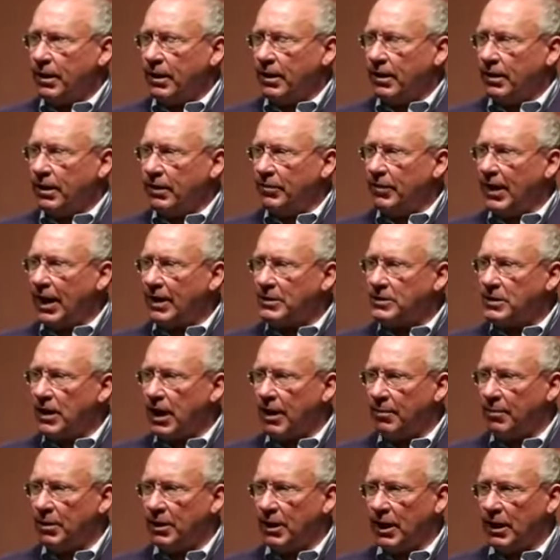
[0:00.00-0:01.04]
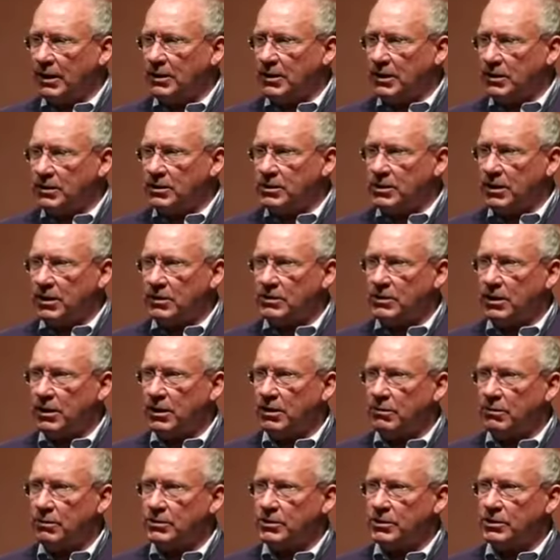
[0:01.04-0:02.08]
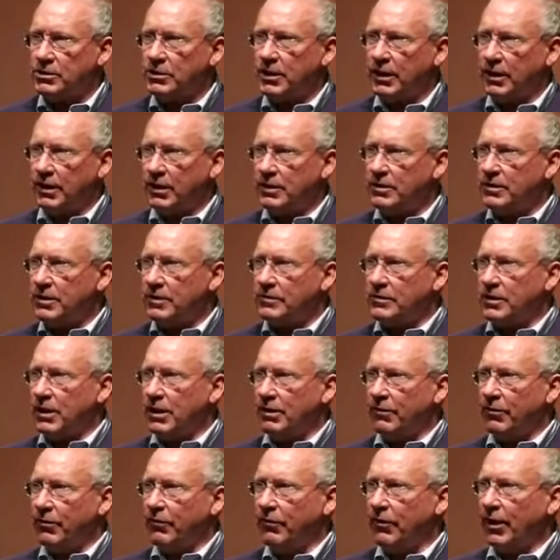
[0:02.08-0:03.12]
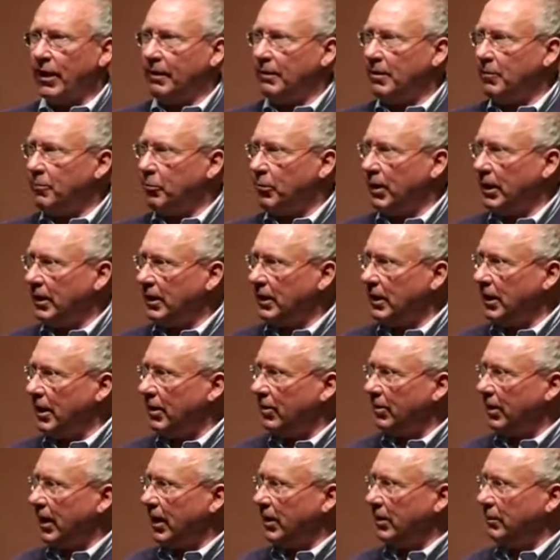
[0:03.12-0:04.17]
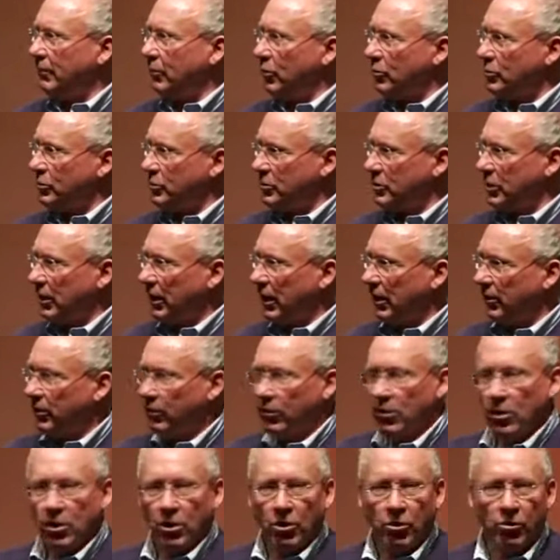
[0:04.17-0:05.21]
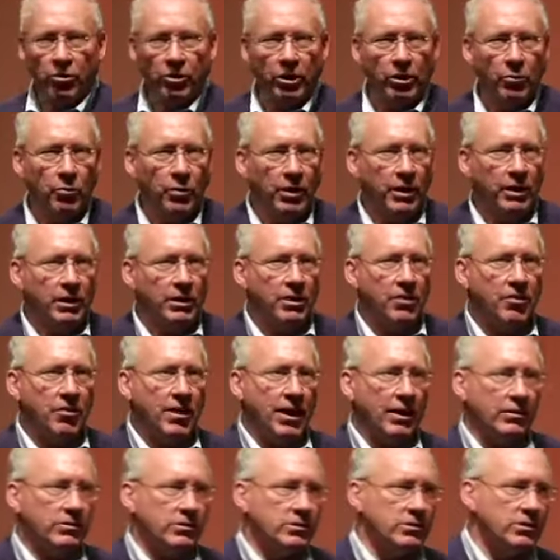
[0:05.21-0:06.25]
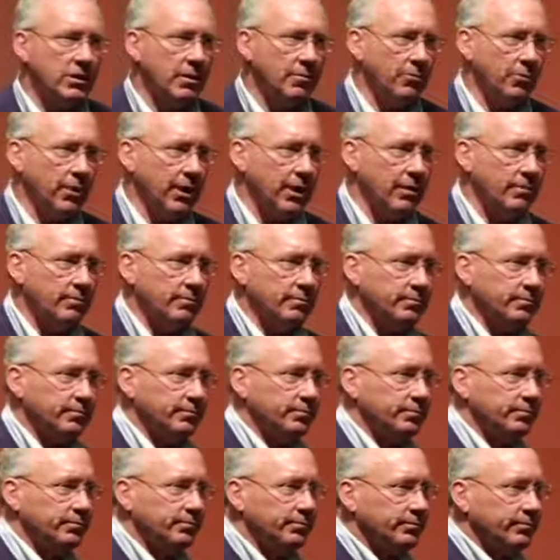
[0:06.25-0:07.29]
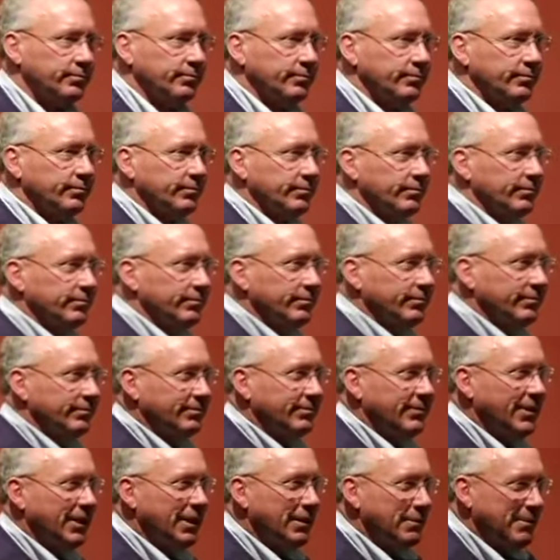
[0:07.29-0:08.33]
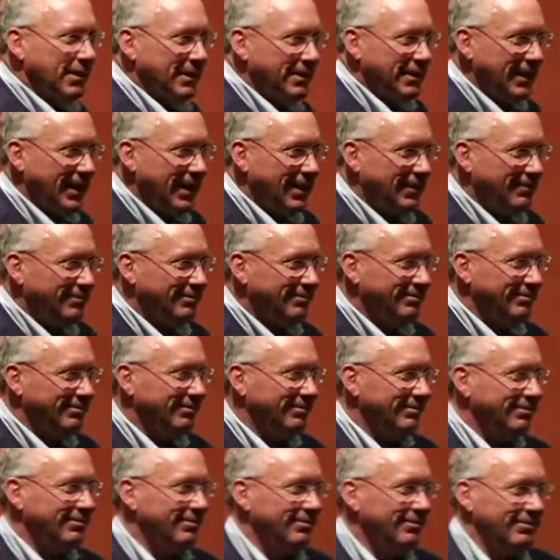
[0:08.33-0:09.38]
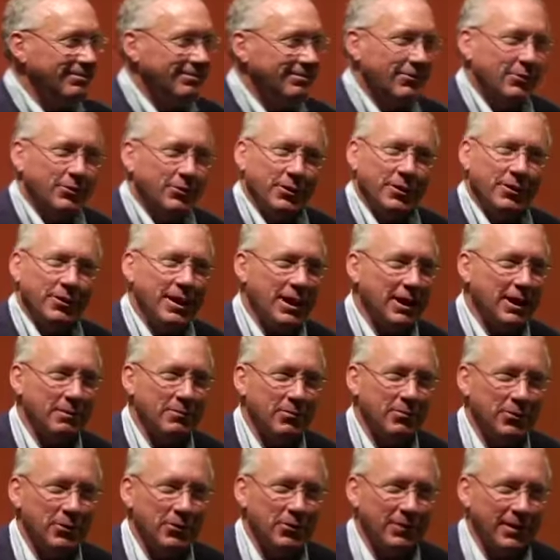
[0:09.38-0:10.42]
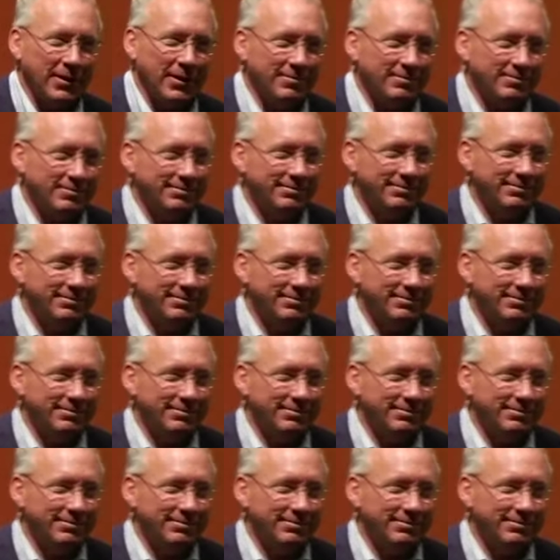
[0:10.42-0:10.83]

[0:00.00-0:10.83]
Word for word: And at that time, in 1960, there was a study that said if a family prayed together, had devotions together, only 1 in 1,000 separated. Think about that. Don't hear that anymore, do we?